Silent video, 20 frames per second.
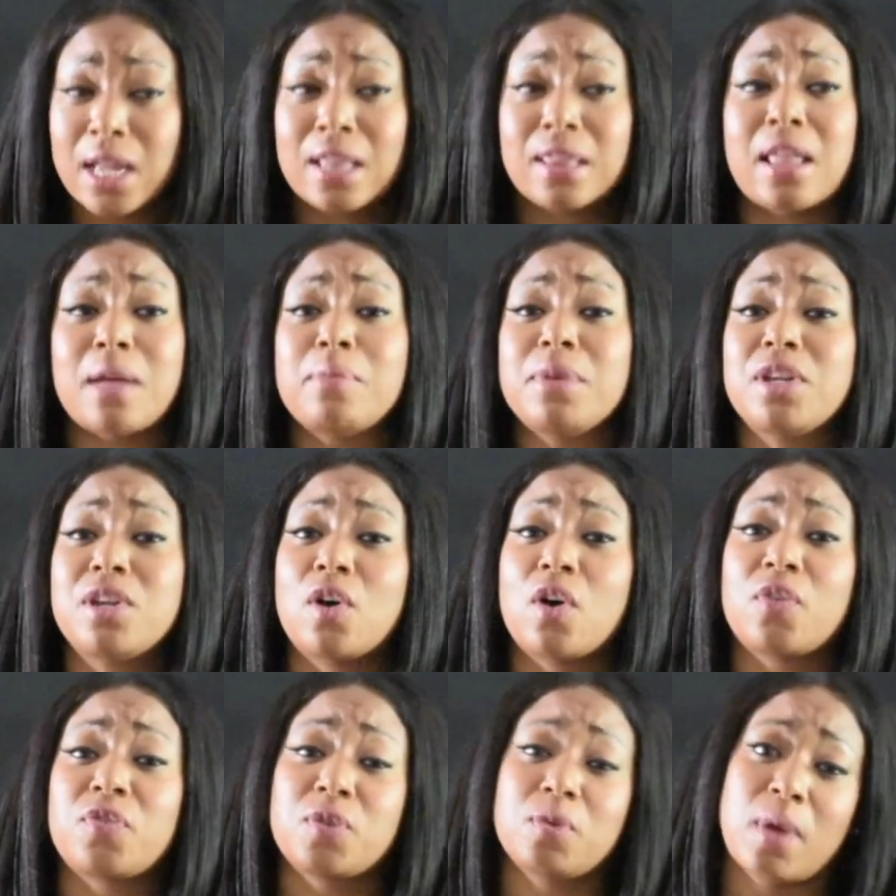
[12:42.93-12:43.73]
Let me
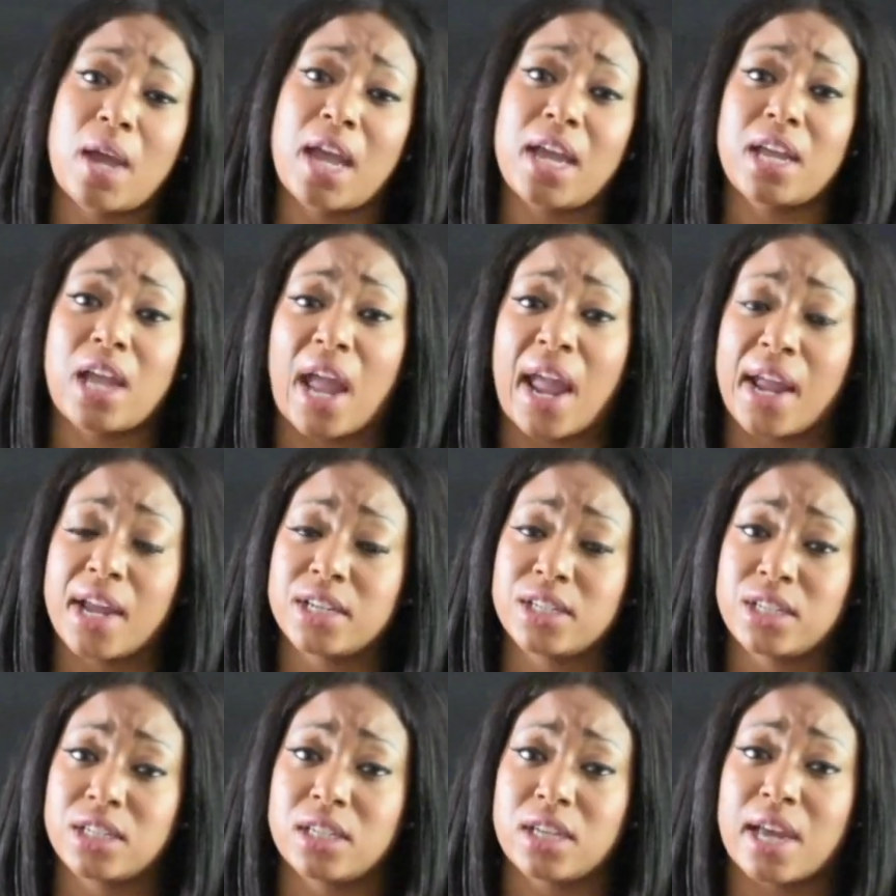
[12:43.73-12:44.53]
know if you hate
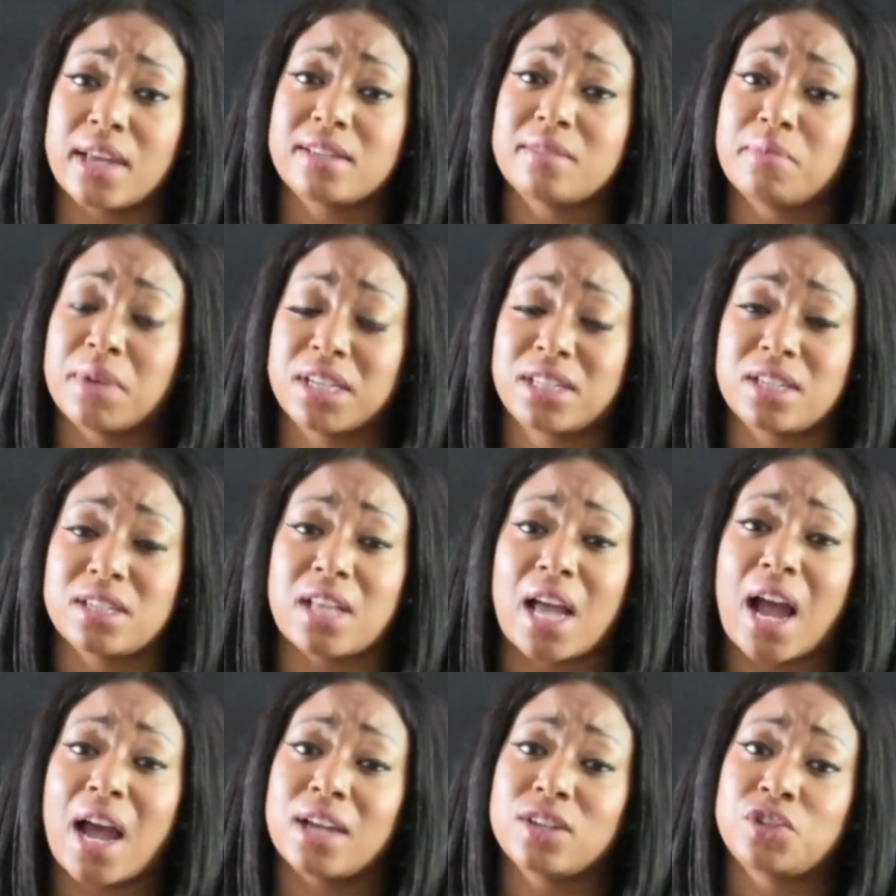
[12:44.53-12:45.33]
Angie as much as
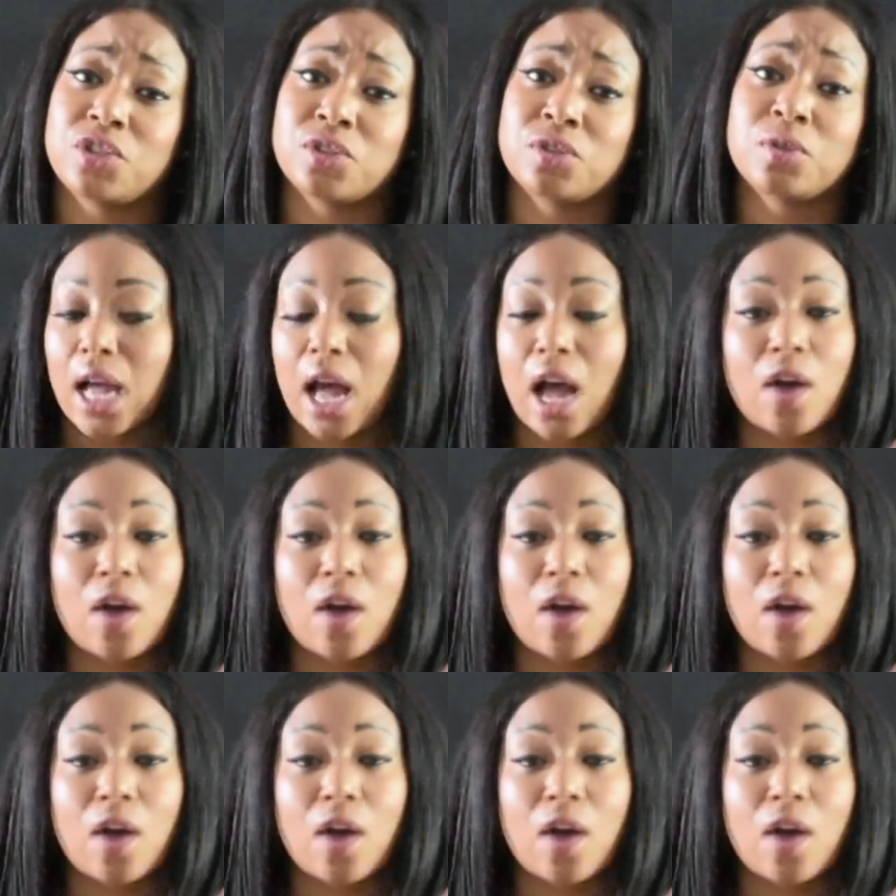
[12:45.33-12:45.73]
I do.